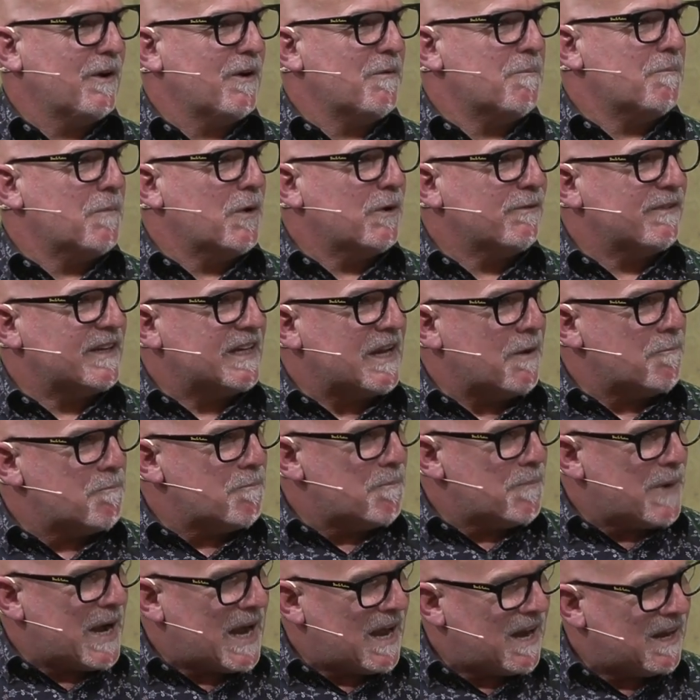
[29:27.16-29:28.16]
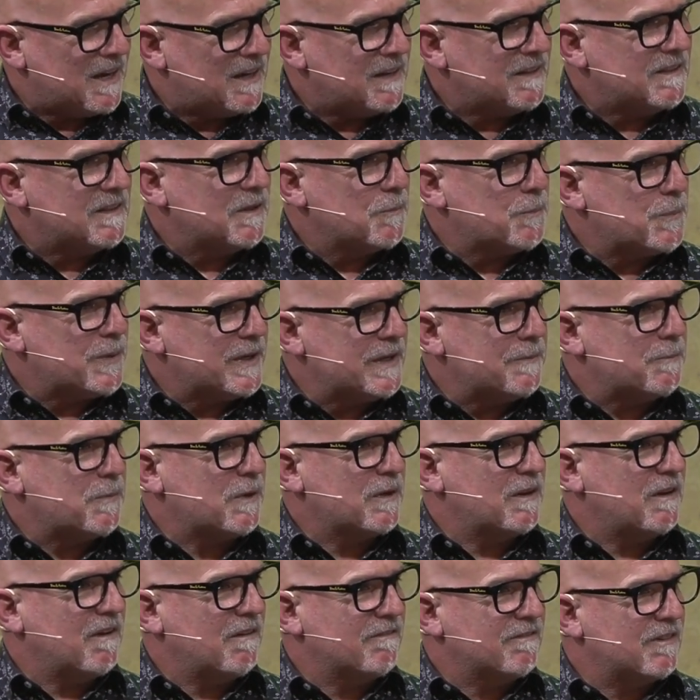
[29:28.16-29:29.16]
moving among the
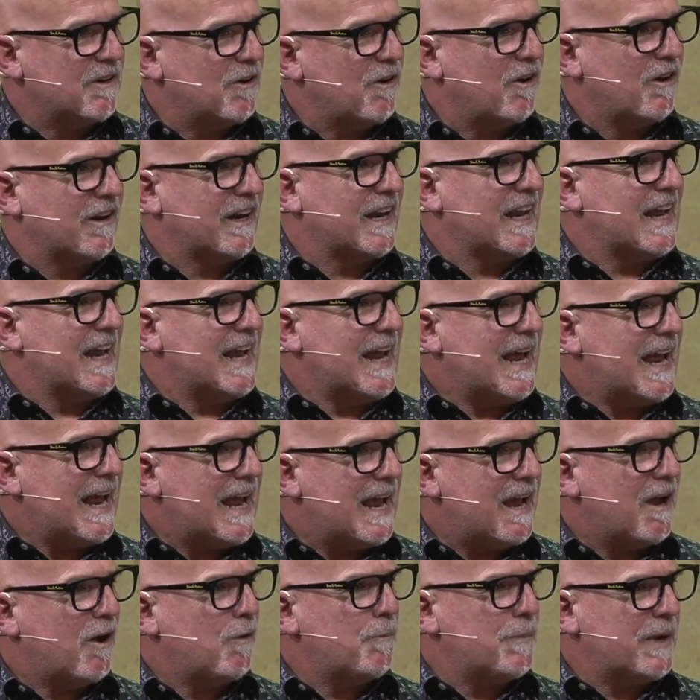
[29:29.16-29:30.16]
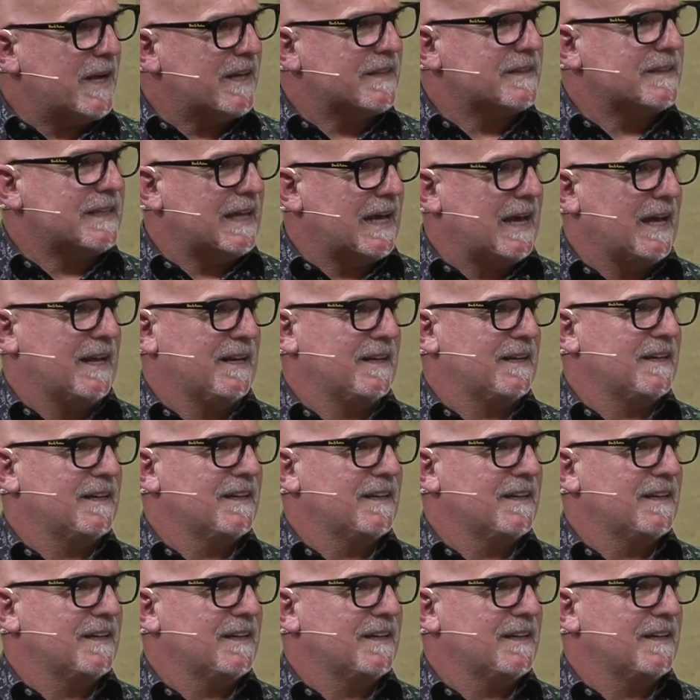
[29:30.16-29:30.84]
people of God. How about that?